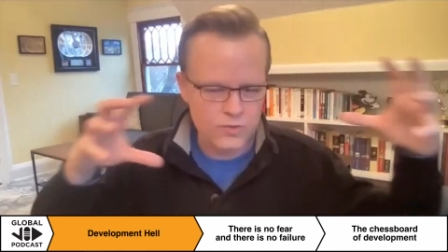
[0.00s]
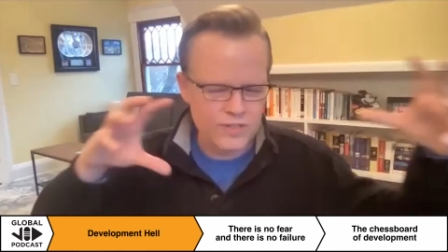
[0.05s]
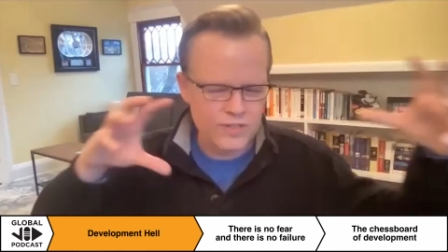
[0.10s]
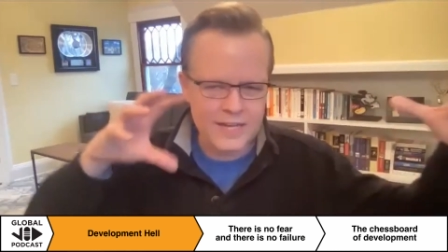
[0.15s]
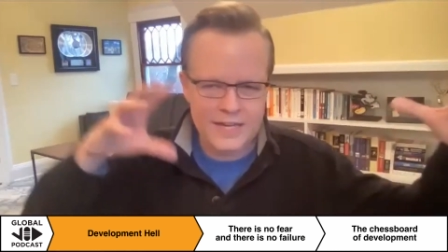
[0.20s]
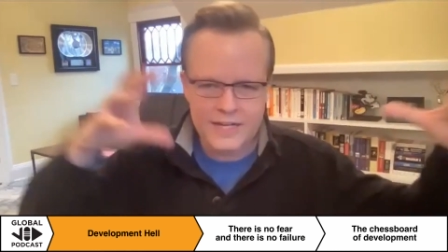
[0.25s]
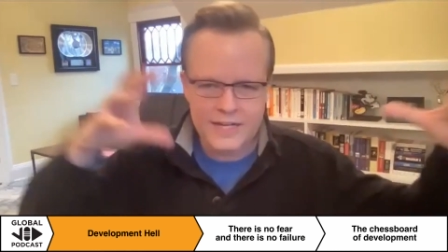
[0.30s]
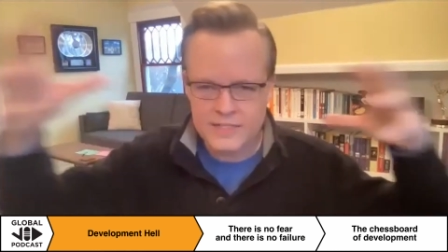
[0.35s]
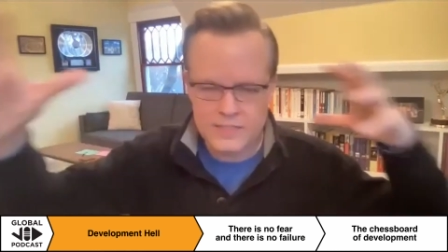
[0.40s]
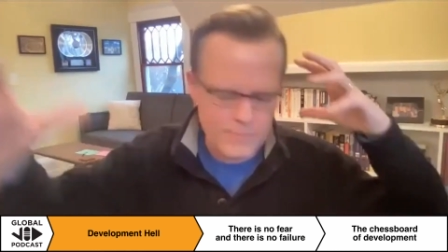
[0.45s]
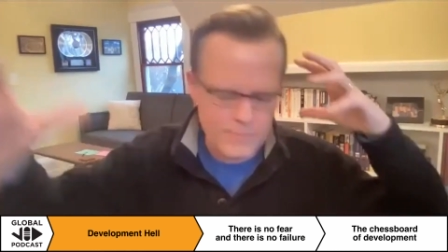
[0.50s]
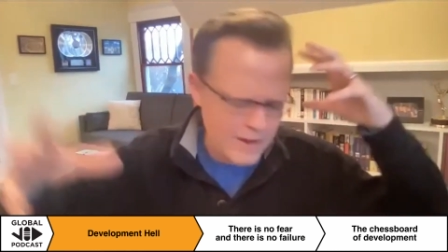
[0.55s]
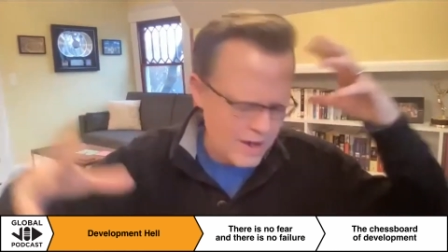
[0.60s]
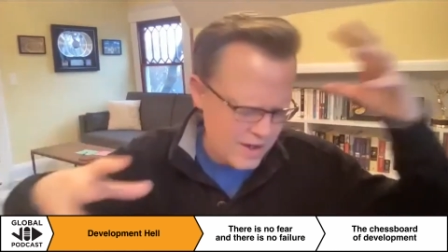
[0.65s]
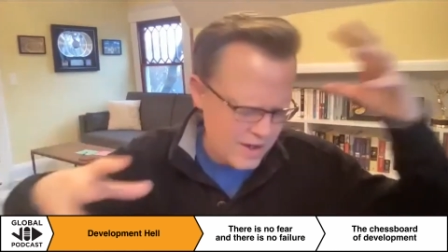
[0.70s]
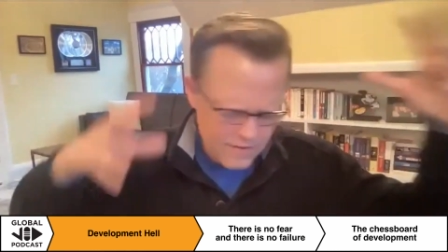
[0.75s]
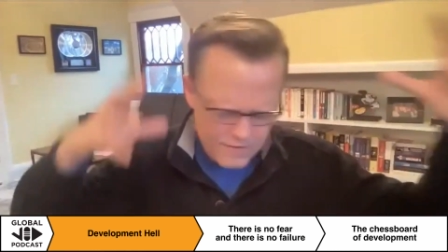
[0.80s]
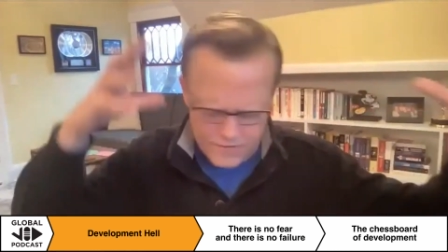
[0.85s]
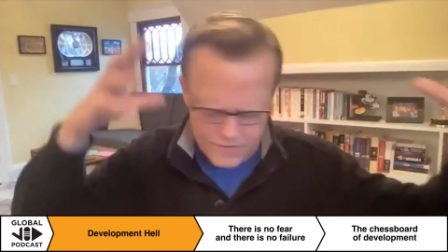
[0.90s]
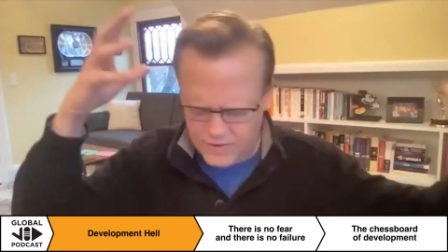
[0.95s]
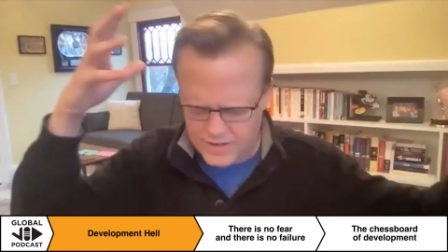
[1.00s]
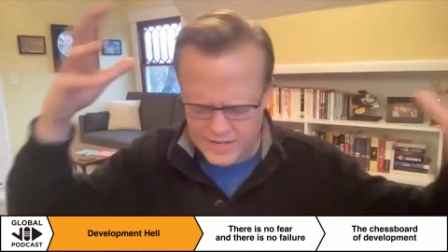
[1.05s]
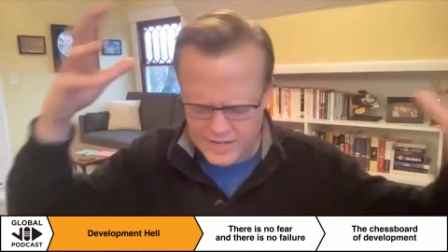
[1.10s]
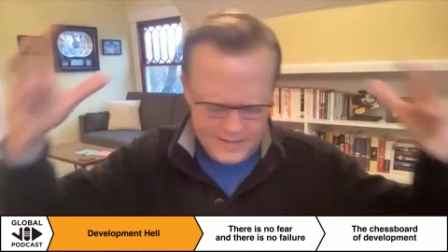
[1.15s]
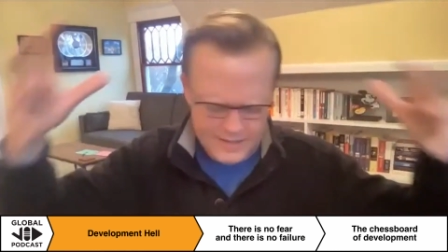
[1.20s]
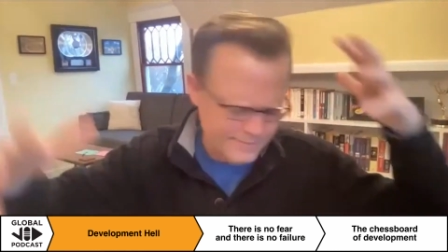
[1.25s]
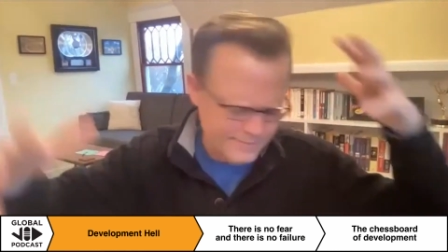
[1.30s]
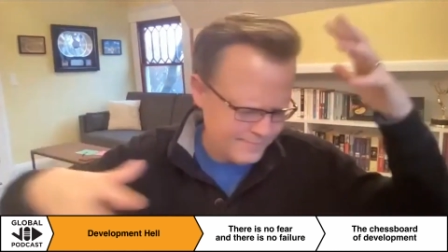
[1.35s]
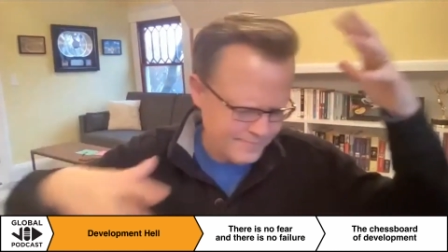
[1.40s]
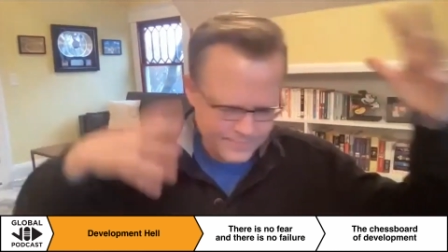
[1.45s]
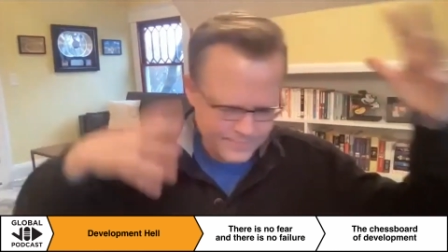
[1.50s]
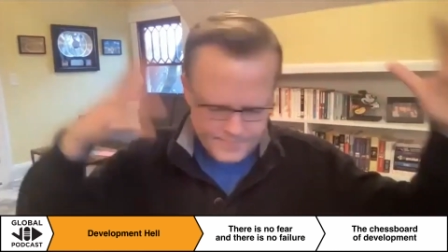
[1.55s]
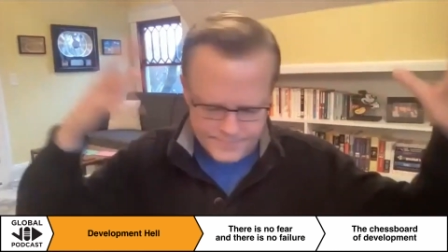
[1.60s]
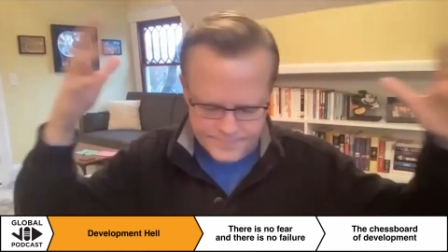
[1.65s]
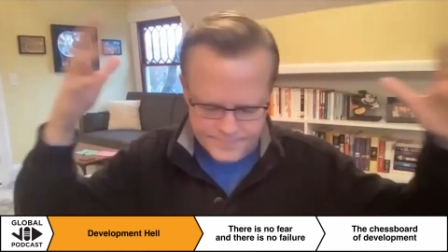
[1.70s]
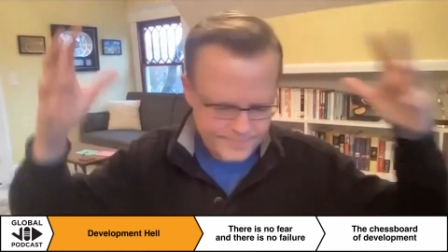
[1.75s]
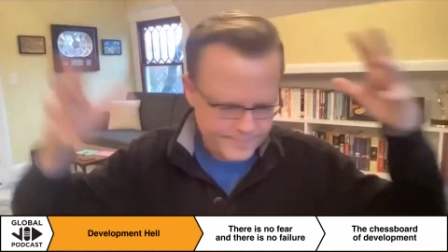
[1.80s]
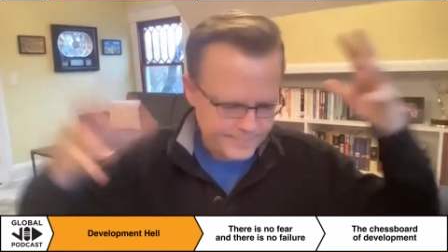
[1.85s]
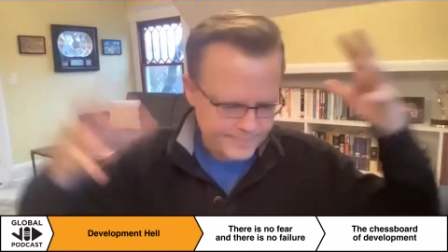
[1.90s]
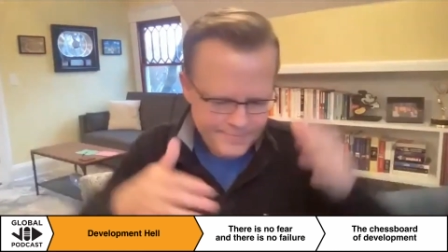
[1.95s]
thinks about every
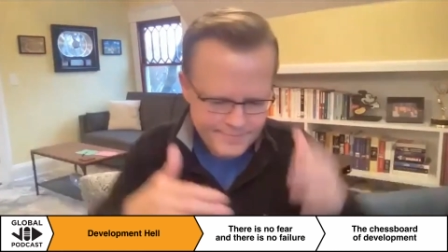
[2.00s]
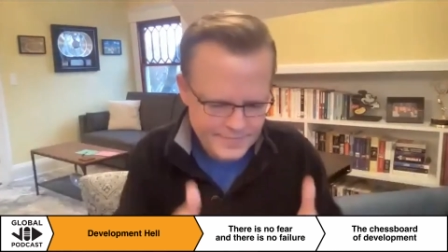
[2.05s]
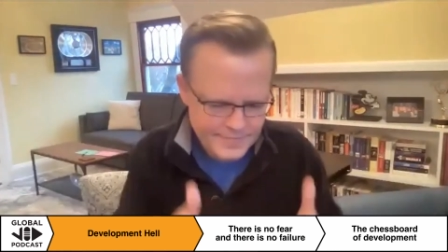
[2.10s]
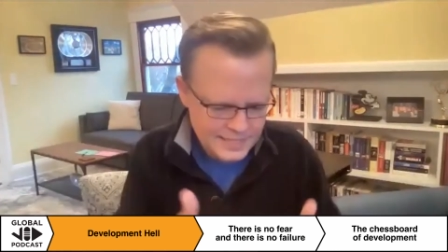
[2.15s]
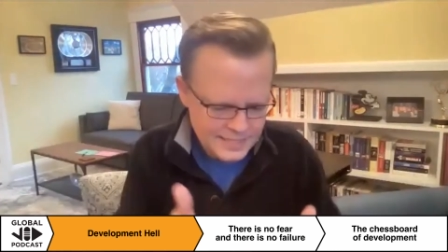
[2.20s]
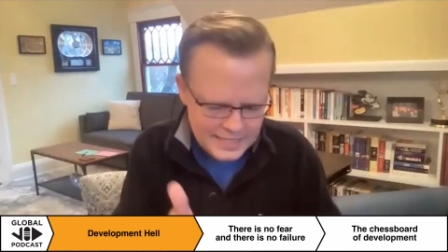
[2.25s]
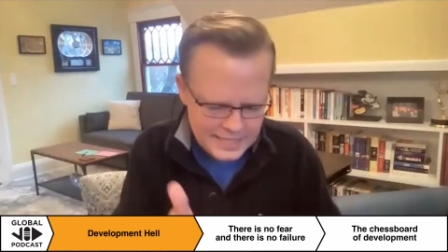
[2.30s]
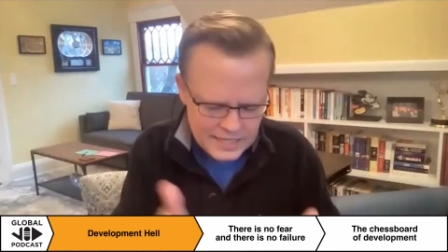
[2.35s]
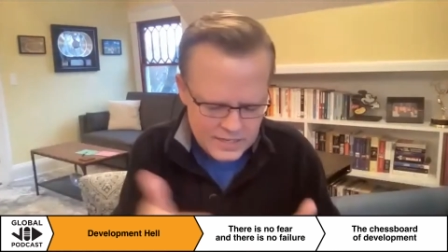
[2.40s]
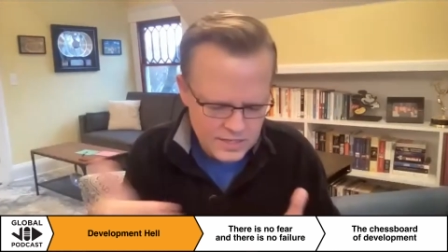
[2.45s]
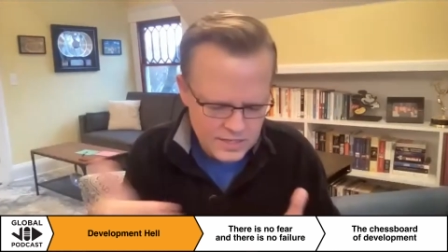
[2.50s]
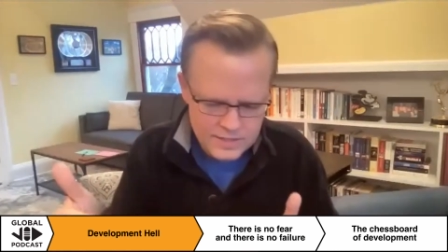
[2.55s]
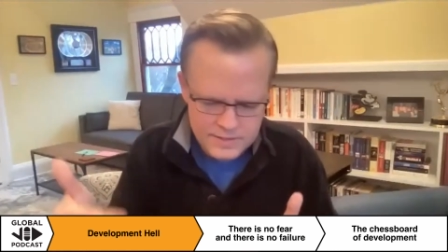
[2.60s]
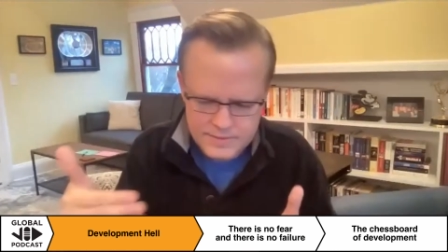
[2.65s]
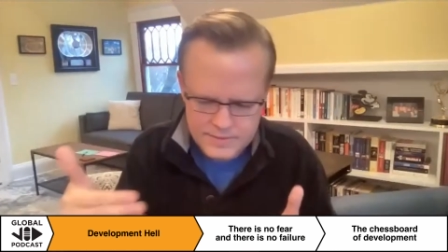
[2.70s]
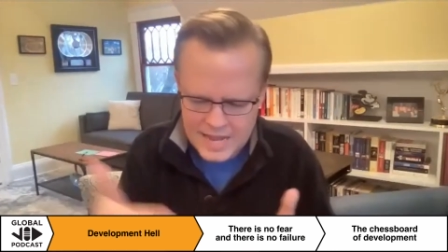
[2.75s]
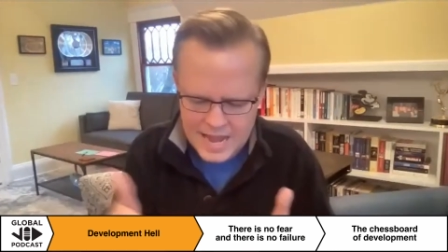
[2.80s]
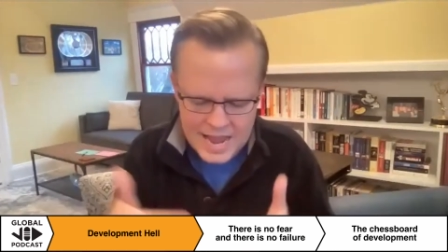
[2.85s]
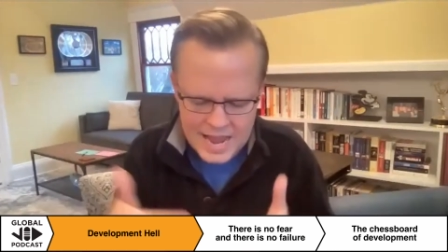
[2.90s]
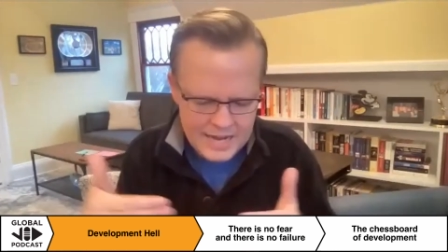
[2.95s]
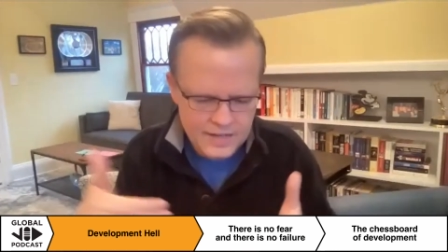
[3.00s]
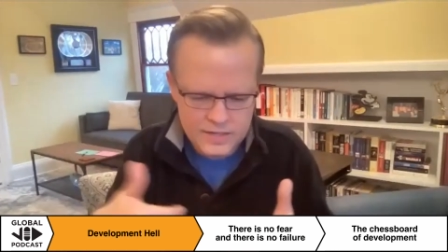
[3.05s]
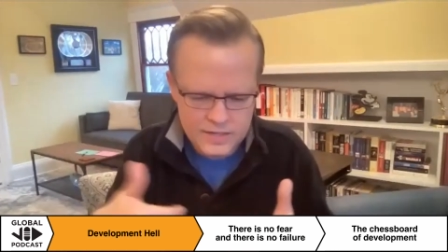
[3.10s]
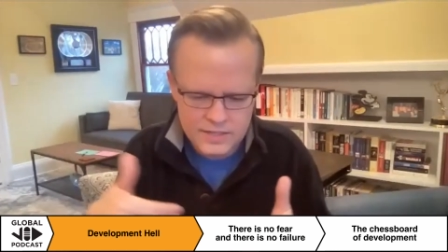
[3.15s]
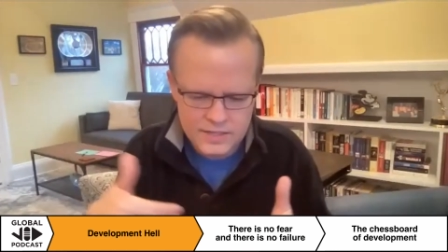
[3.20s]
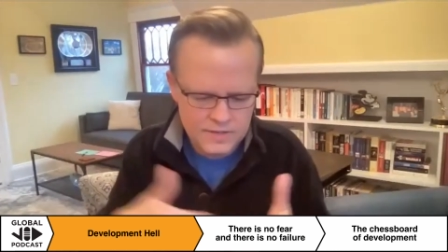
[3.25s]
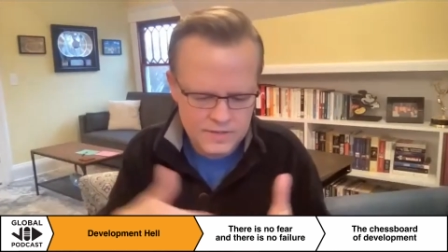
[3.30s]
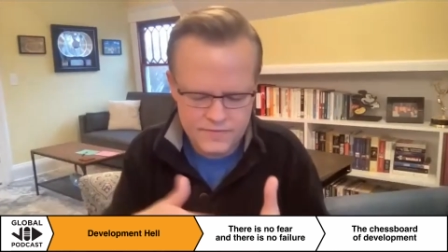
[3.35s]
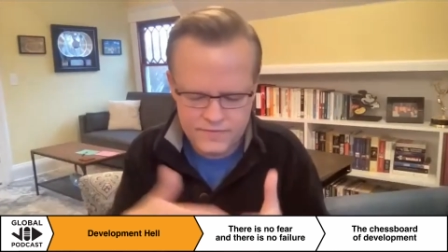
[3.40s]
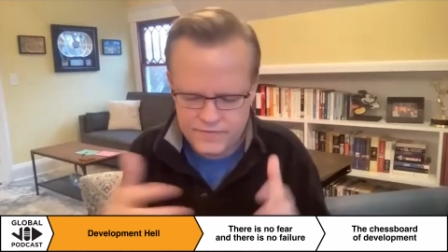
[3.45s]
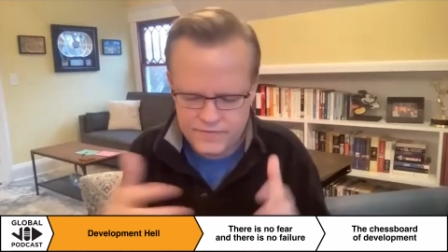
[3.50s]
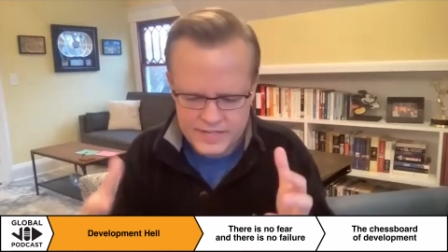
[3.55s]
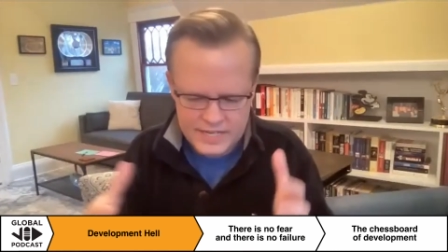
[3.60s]
little angle of